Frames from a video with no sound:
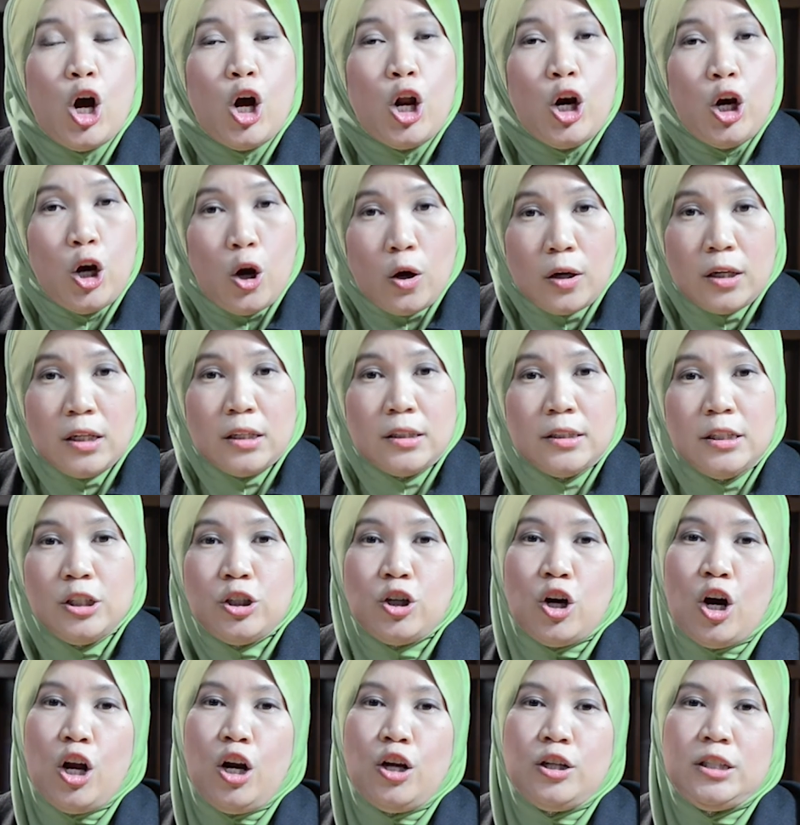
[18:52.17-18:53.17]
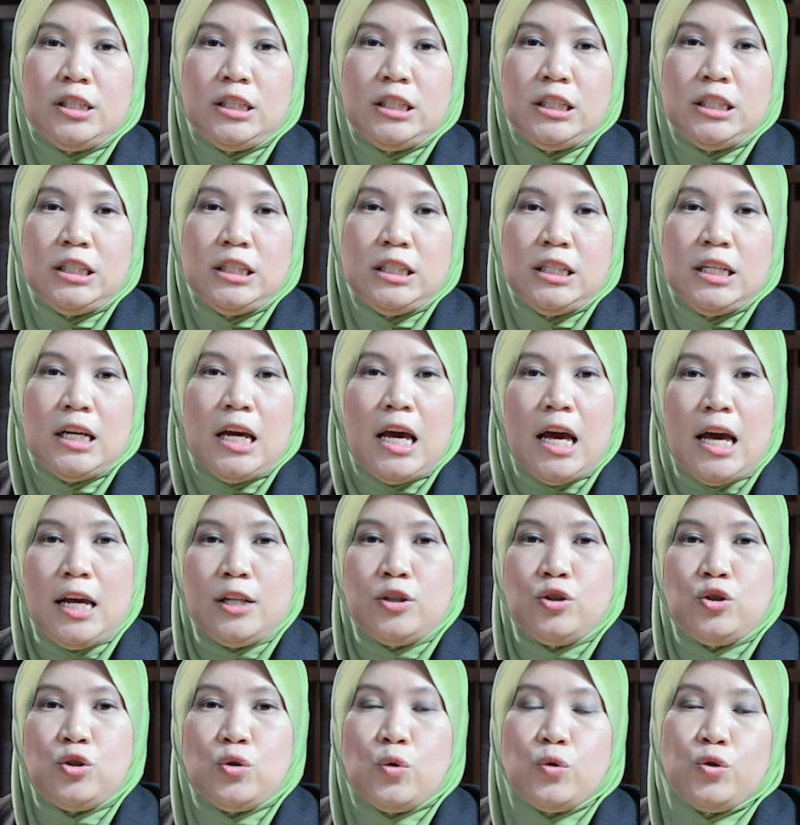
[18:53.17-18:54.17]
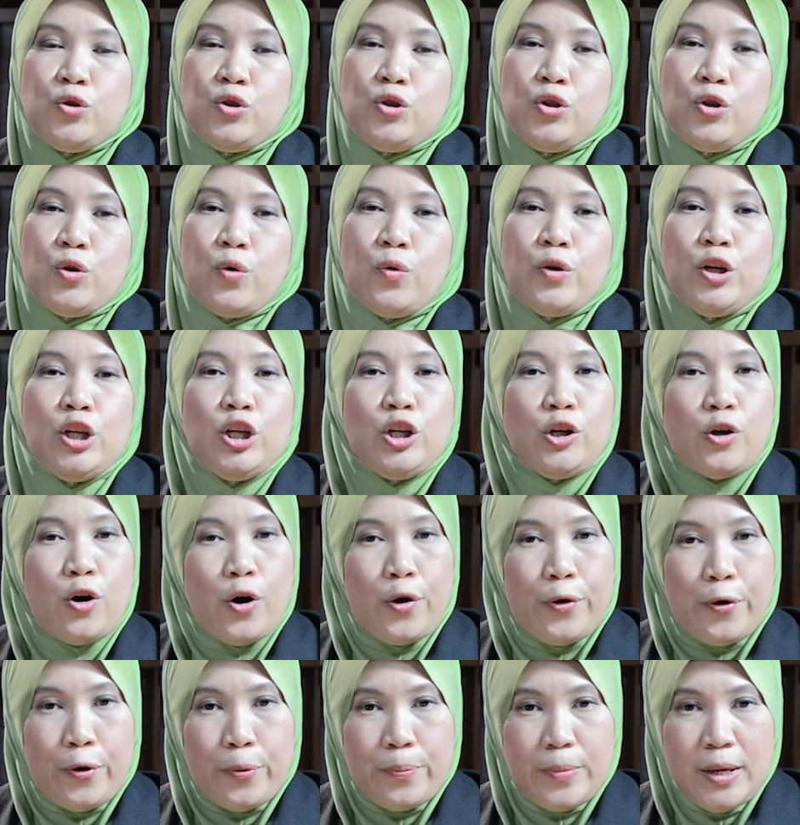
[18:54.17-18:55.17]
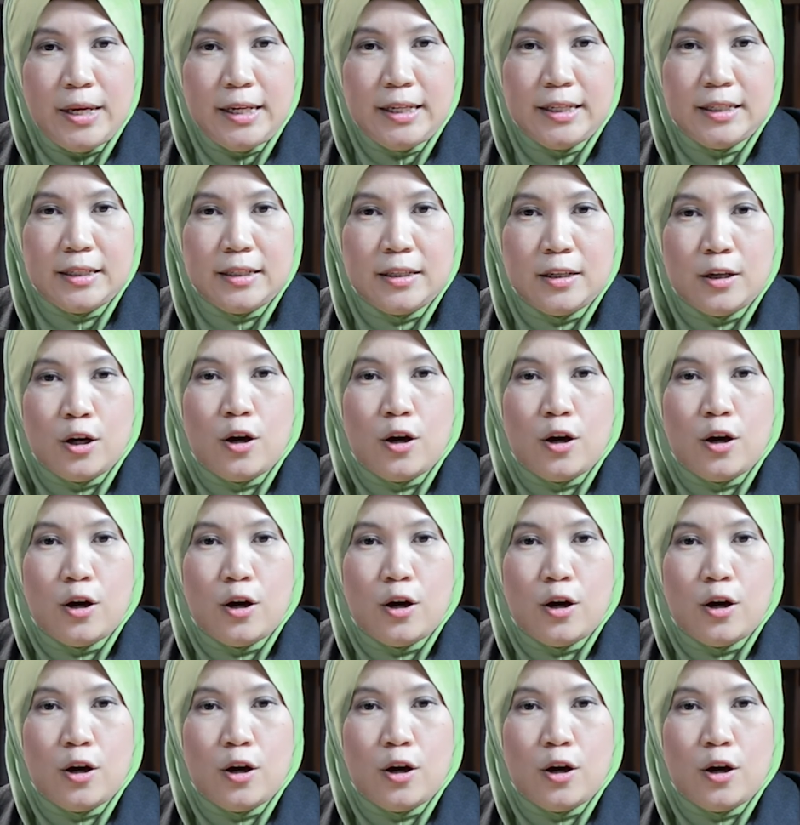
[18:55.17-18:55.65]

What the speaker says: local ecology, and socio-economic